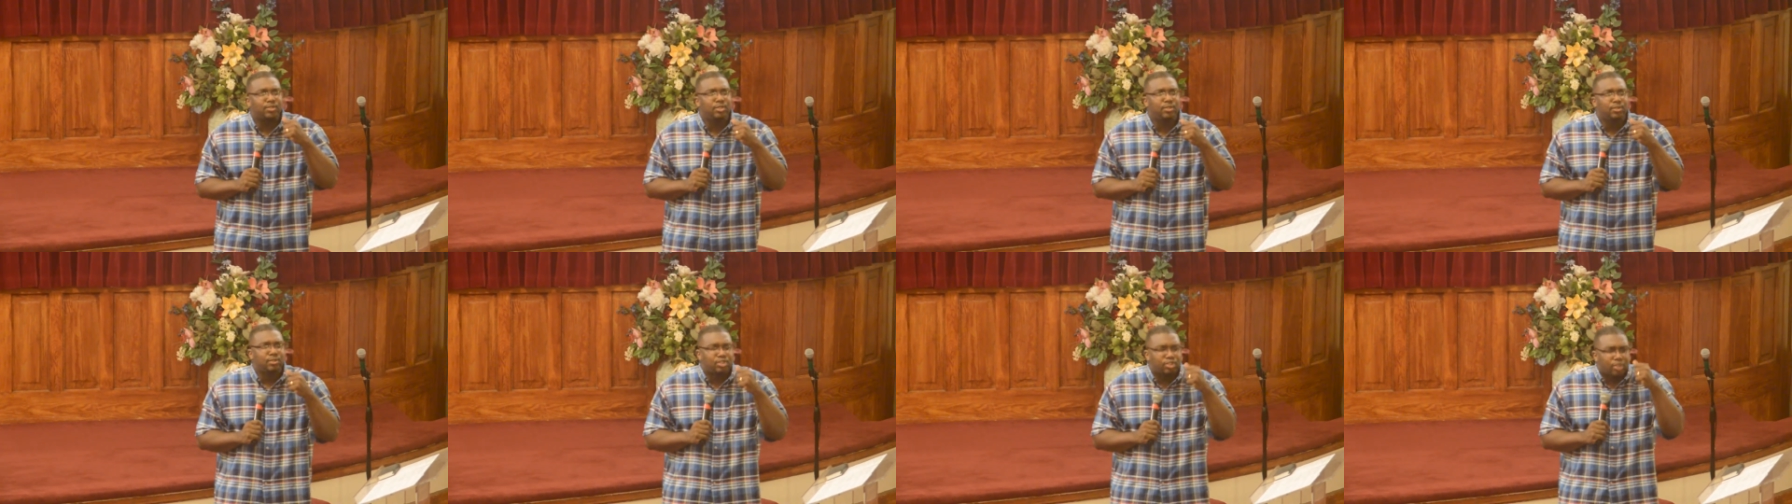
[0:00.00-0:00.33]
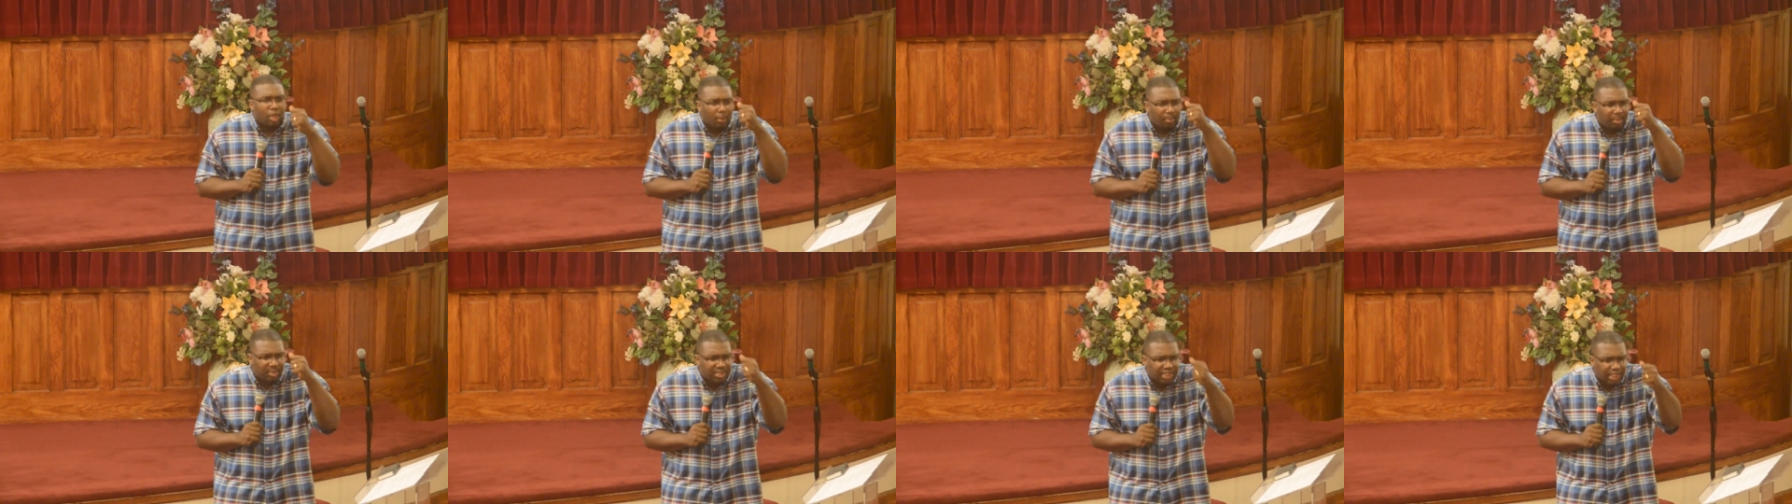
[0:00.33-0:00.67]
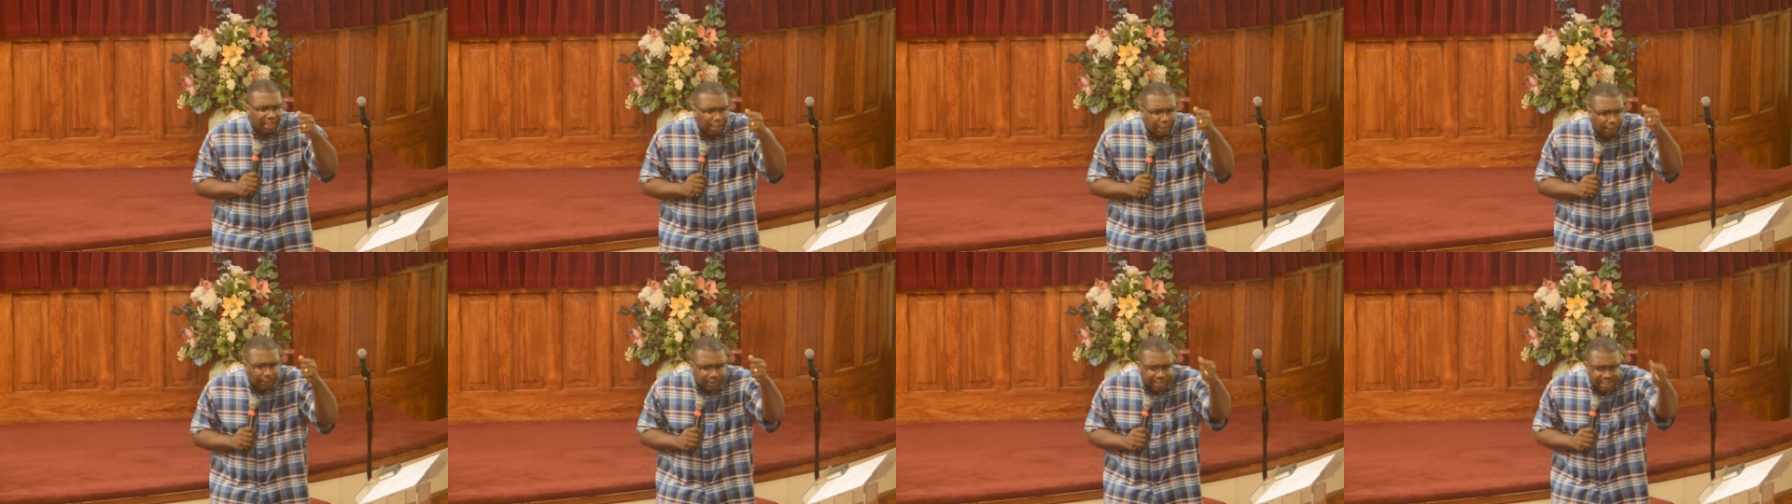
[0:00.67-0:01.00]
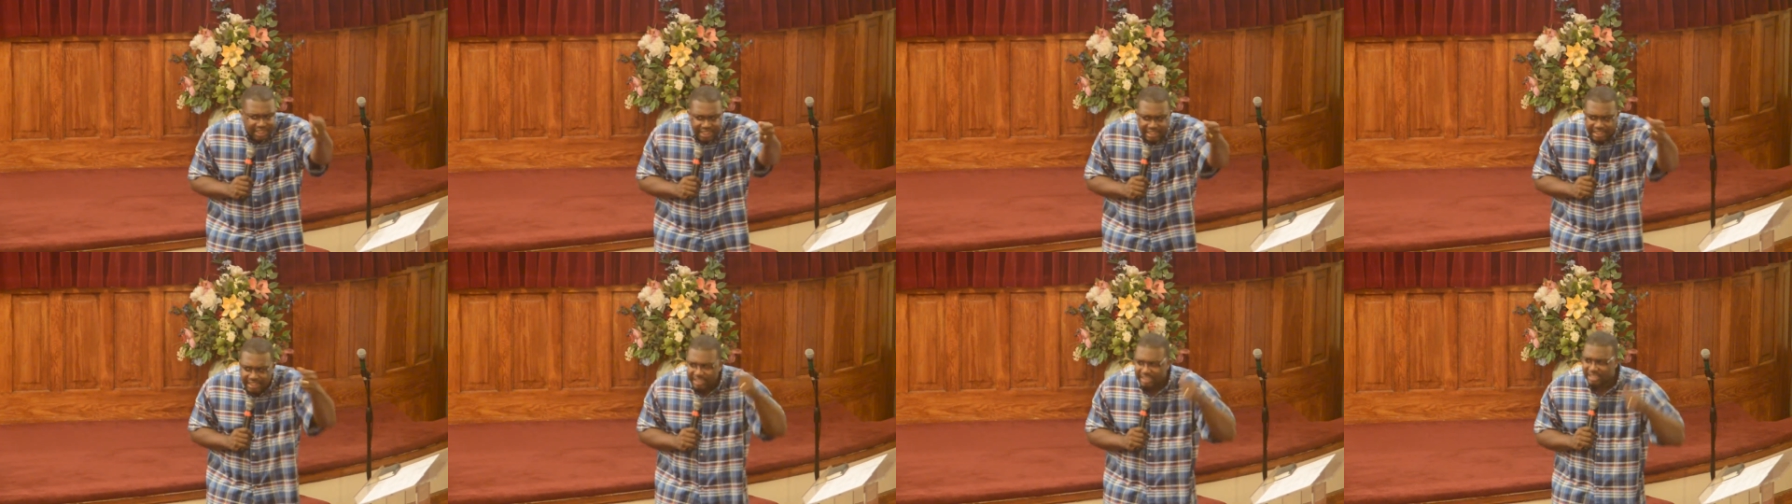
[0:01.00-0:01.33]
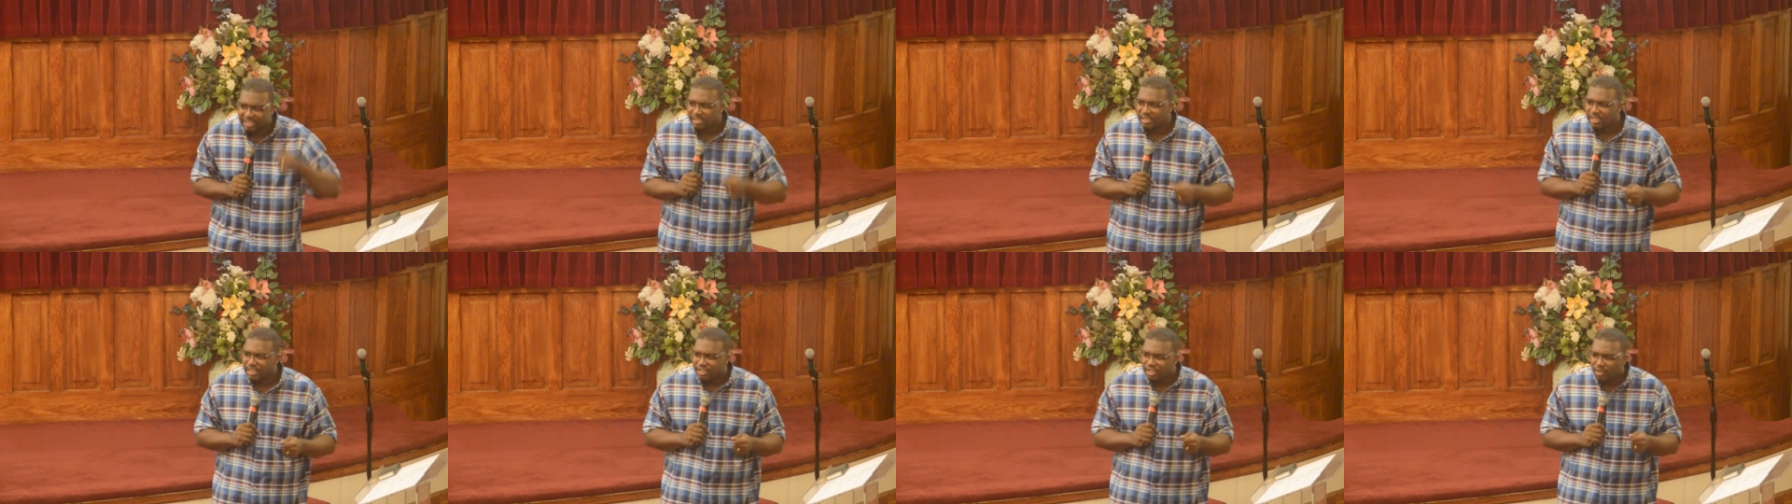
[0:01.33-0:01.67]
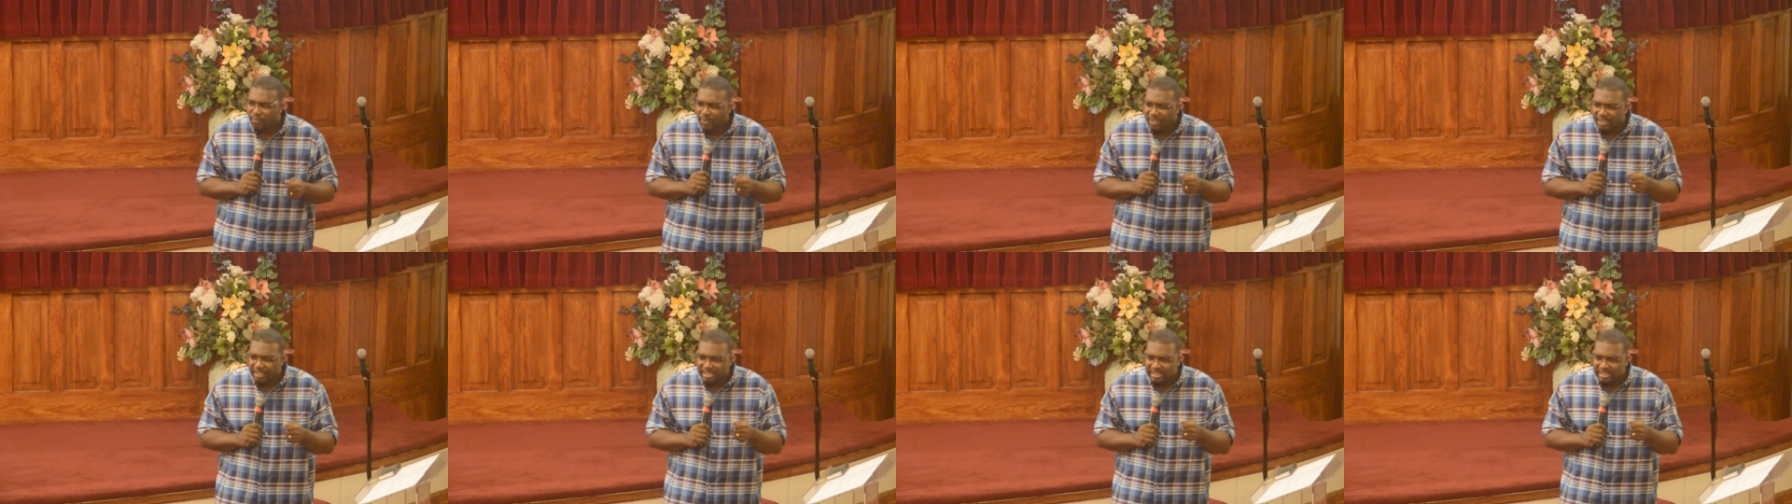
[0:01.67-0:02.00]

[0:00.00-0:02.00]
use particular senses. So we can